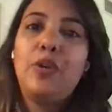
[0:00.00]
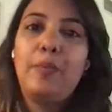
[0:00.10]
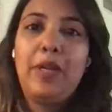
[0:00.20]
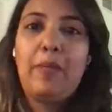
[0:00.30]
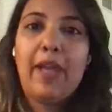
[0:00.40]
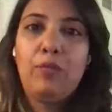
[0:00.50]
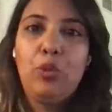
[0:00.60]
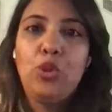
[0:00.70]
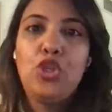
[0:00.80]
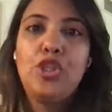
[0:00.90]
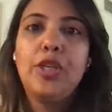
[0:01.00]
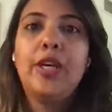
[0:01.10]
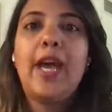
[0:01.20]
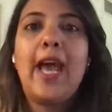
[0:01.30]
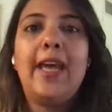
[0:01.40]
your mid back
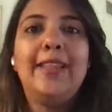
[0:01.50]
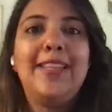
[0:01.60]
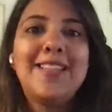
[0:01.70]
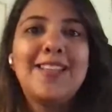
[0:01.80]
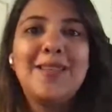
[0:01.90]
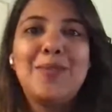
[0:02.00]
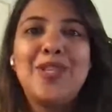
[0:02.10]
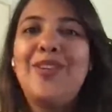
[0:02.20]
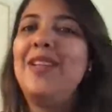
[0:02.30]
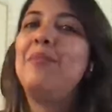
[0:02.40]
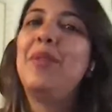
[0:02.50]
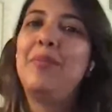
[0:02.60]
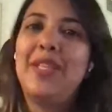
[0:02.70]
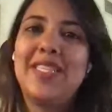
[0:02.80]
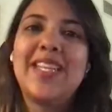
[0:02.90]
posture. And these are tips you can
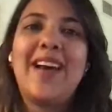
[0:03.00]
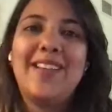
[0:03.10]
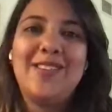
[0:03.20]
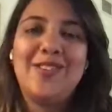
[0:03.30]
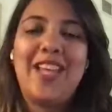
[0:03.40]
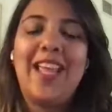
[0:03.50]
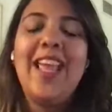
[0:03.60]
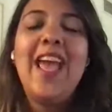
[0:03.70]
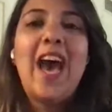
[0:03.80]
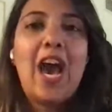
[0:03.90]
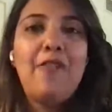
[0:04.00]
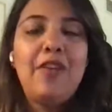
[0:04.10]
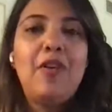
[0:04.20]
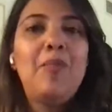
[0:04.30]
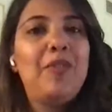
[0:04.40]
implement starting today.
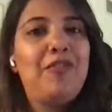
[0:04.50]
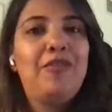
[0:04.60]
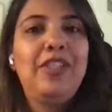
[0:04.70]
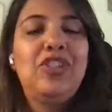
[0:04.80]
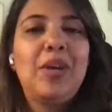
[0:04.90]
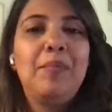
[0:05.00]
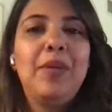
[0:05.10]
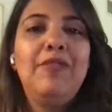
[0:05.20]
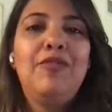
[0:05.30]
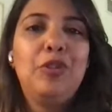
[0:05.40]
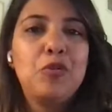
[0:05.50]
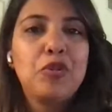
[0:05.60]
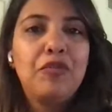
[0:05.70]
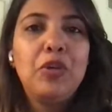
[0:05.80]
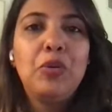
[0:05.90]
However, before we jump in, for
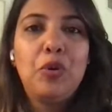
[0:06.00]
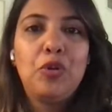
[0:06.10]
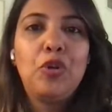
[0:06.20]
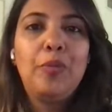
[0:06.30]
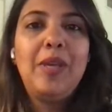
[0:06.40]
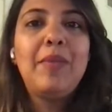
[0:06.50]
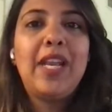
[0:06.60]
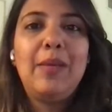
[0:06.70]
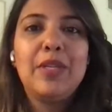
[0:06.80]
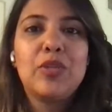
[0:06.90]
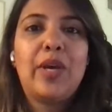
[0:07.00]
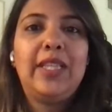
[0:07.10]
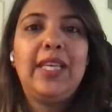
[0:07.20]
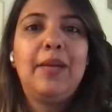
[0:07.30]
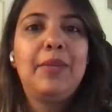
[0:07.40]
those of you who don't know me, my name is
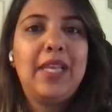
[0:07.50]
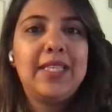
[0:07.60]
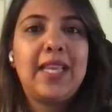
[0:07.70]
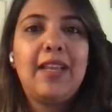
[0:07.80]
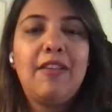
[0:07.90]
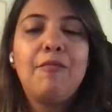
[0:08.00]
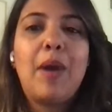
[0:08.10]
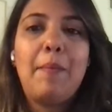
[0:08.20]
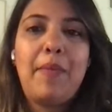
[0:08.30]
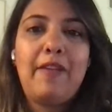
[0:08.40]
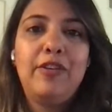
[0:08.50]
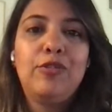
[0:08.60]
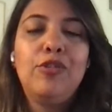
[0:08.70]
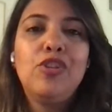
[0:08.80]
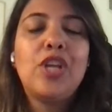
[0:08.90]
Swati. I'm an executive mom power
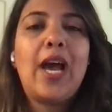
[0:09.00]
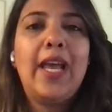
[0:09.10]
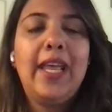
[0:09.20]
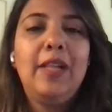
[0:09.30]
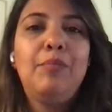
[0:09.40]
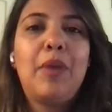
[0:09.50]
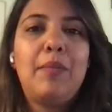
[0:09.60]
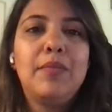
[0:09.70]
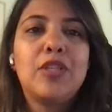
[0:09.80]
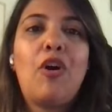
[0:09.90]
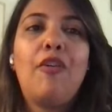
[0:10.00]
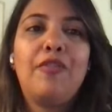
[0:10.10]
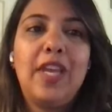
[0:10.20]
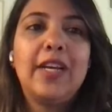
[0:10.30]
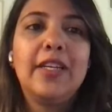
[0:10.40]
coach. I help moms
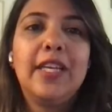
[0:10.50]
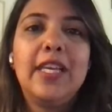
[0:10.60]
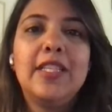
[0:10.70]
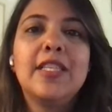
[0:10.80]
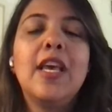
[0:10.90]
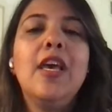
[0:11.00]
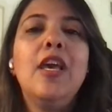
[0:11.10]
of younger kids